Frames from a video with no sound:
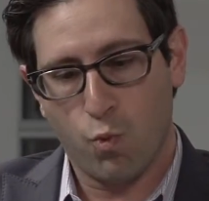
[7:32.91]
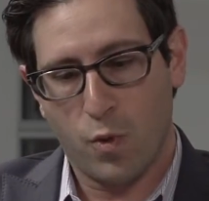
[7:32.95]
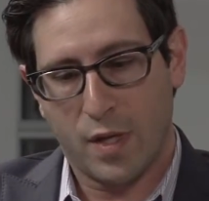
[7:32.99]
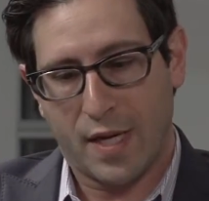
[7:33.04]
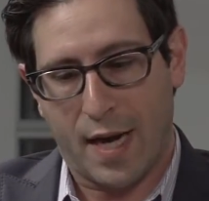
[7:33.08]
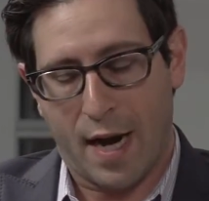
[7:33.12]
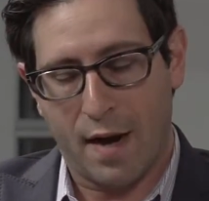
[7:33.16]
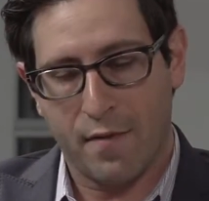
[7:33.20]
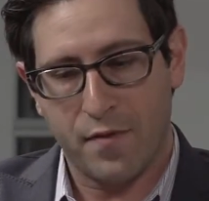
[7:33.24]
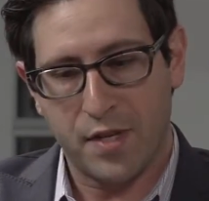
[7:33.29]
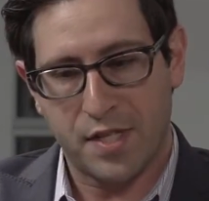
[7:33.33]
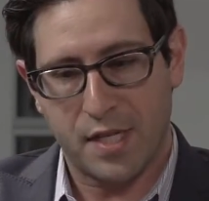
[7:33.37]

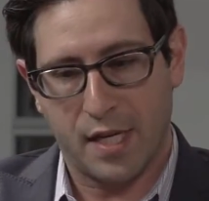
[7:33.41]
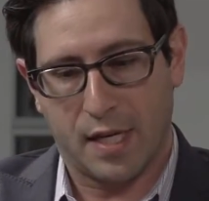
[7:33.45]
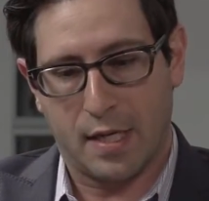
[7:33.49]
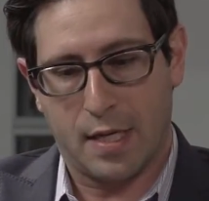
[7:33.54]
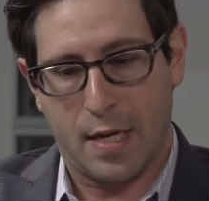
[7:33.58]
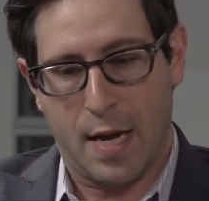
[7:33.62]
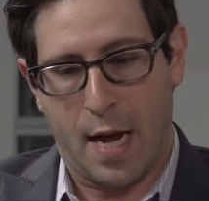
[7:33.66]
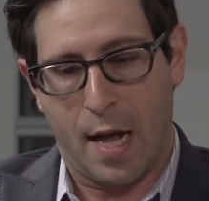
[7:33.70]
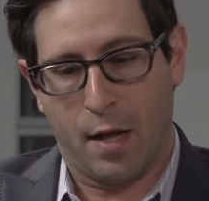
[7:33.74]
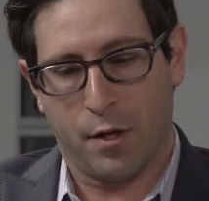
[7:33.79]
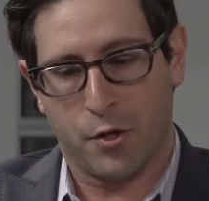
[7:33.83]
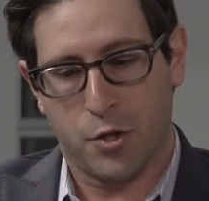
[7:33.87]
kind of this
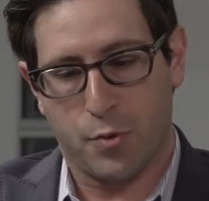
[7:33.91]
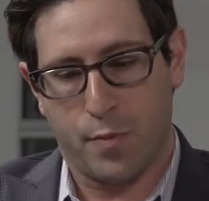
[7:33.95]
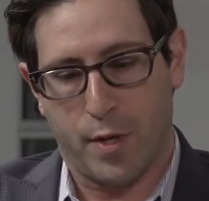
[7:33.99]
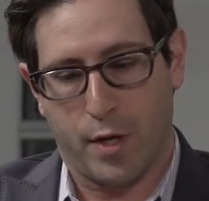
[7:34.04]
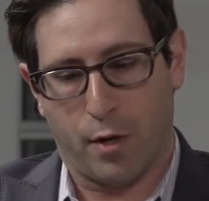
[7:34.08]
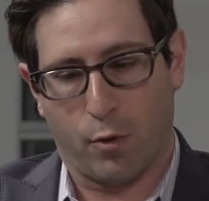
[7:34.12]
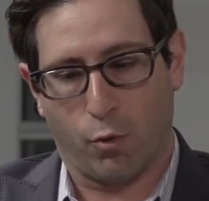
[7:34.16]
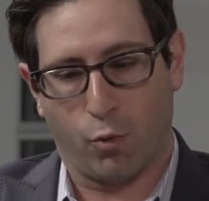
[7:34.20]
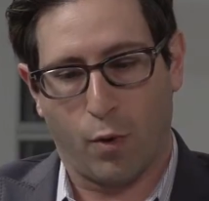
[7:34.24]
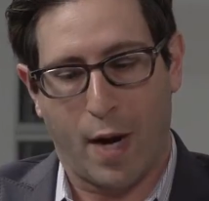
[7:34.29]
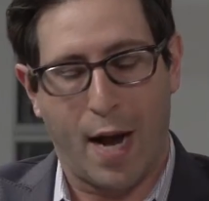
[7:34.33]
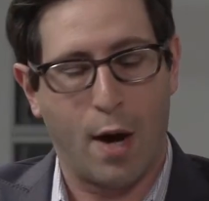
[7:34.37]
acknowledgement
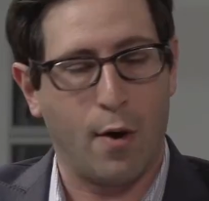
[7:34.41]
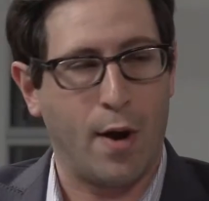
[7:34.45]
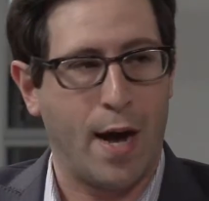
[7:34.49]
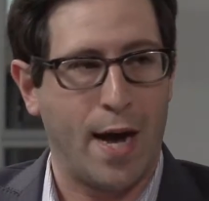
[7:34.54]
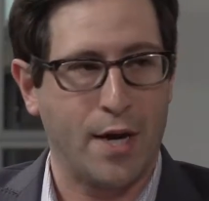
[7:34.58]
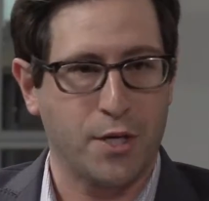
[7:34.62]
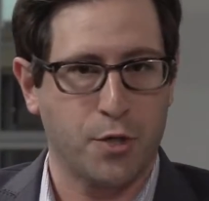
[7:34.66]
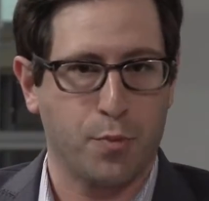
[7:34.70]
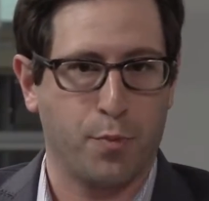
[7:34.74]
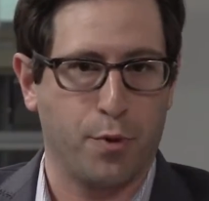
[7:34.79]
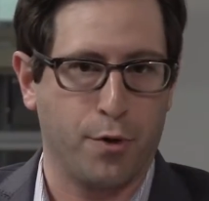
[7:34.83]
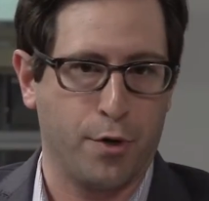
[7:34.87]
around
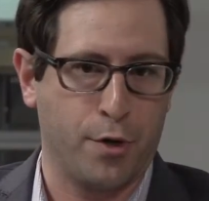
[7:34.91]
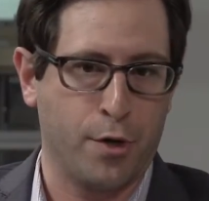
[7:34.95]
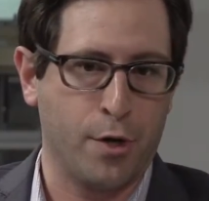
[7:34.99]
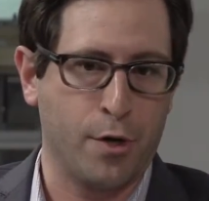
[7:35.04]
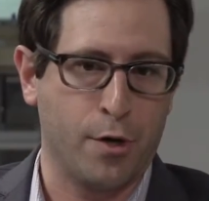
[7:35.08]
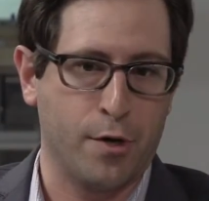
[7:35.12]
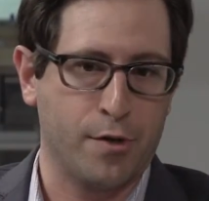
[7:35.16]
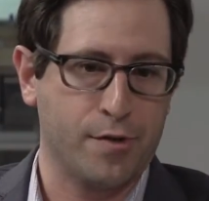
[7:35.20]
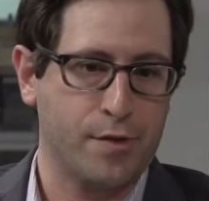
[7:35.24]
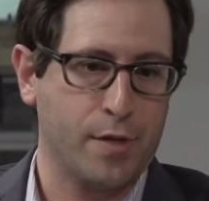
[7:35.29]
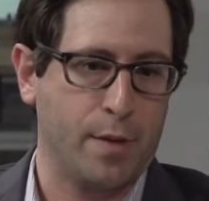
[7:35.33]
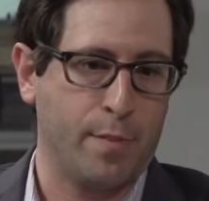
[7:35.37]

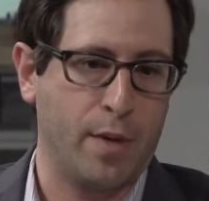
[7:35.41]
entrepreneurs.